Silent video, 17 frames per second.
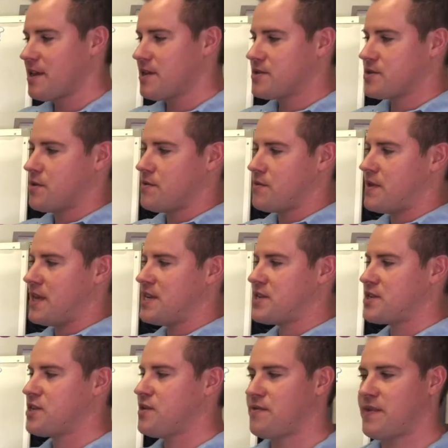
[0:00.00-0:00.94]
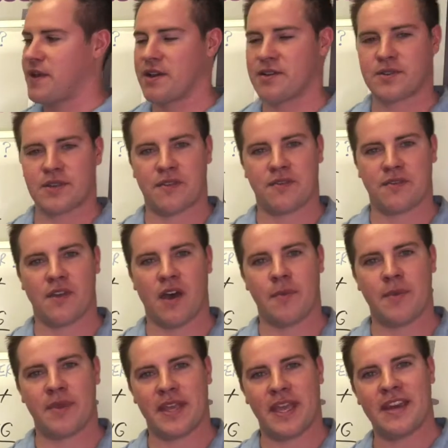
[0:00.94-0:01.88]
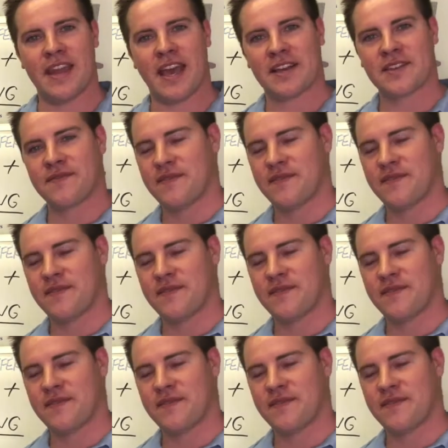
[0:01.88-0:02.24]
So these two fingers, the thumb and the index